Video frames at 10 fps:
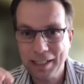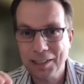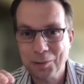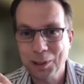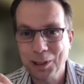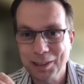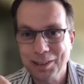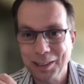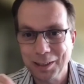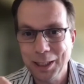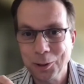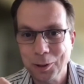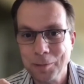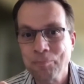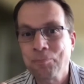as well, it says
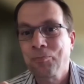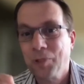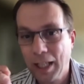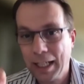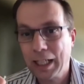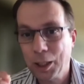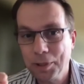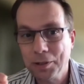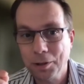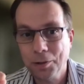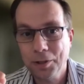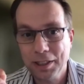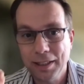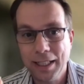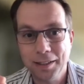literally, economic growth is
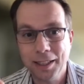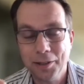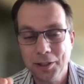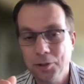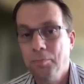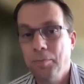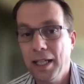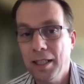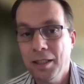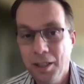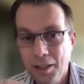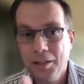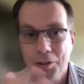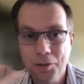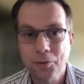necessary to pay, you
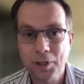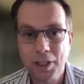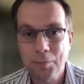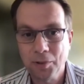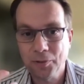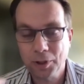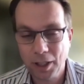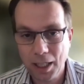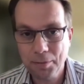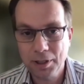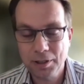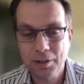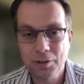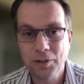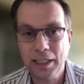know, for example, for climate,
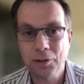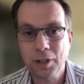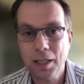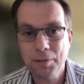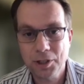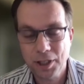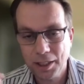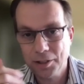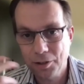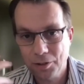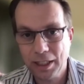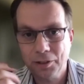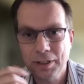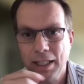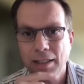to tackle climate change, to tackle
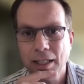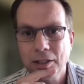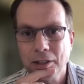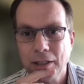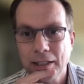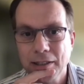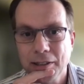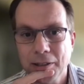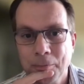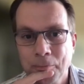the extinction crisis,